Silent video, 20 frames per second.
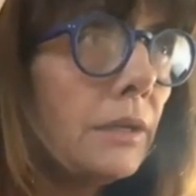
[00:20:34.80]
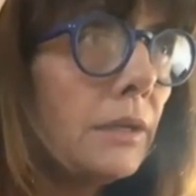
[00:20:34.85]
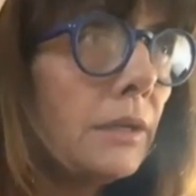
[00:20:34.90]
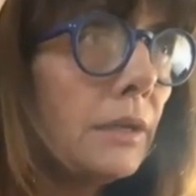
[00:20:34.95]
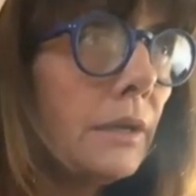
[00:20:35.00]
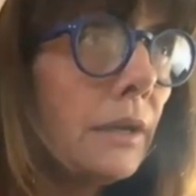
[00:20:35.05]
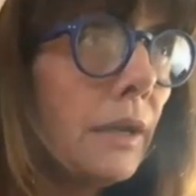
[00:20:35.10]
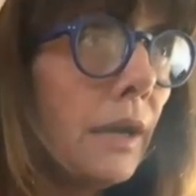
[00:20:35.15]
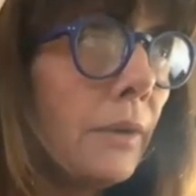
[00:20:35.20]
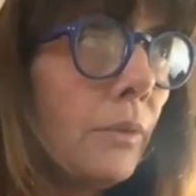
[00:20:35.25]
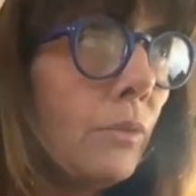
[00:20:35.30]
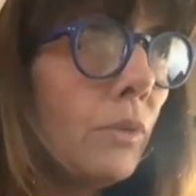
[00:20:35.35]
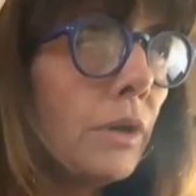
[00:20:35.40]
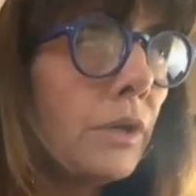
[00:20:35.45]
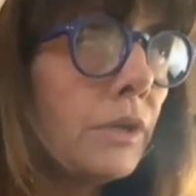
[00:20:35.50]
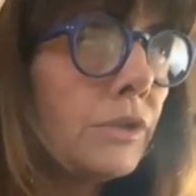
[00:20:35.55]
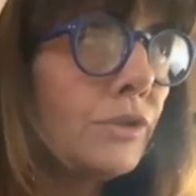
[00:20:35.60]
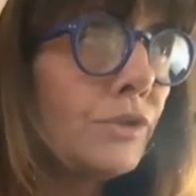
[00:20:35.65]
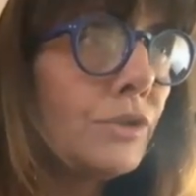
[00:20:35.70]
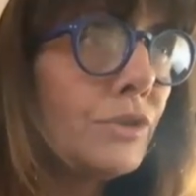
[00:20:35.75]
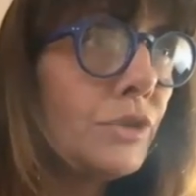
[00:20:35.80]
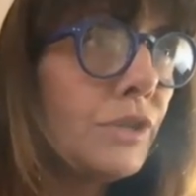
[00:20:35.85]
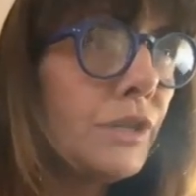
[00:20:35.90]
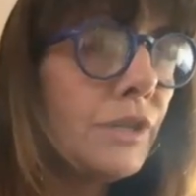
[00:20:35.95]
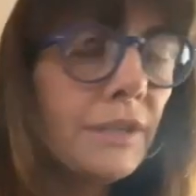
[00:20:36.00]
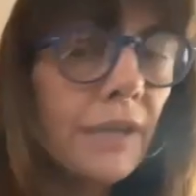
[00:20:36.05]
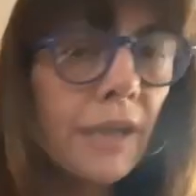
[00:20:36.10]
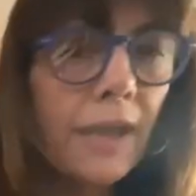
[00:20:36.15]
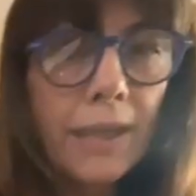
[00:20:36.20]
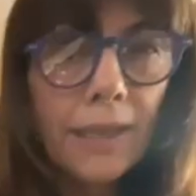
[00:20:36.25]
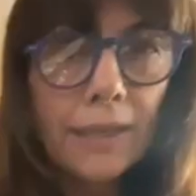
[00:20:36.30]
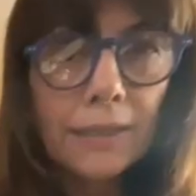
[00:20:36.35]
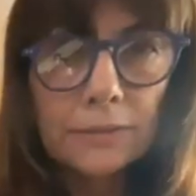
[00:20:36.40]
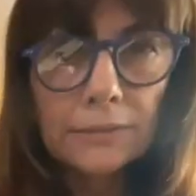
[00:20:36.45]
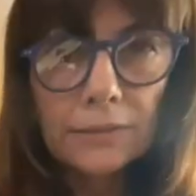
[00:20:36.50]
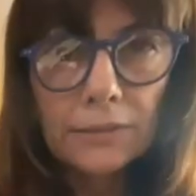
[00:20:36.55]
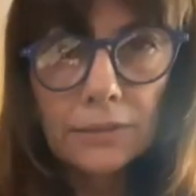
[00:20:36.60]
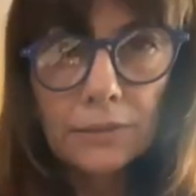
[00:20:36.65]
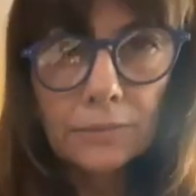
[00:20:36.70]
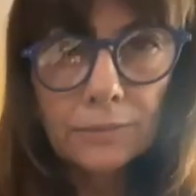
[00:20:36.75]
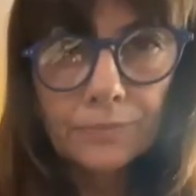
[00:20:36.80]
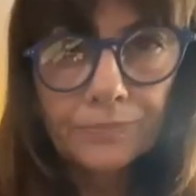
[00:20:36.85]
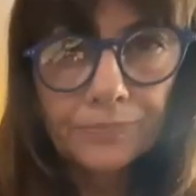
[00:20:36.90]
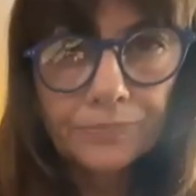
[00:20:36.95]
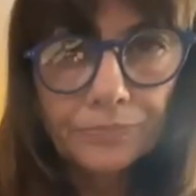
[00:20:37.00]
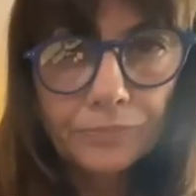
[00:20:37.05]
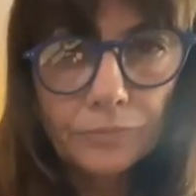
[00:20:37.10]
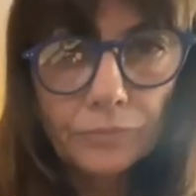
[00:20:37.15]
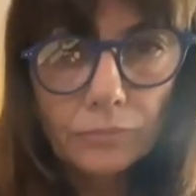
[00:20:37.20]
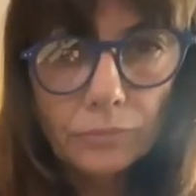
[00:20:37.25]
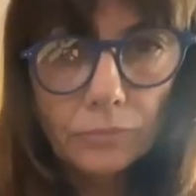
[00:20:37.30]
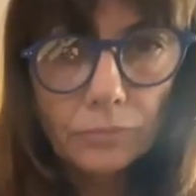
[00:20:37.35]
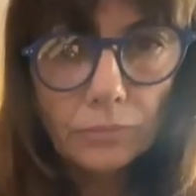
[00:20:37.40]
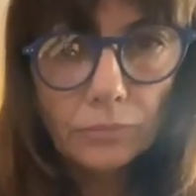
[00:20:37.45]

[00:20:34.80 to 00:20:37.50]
wanted to use his hands. My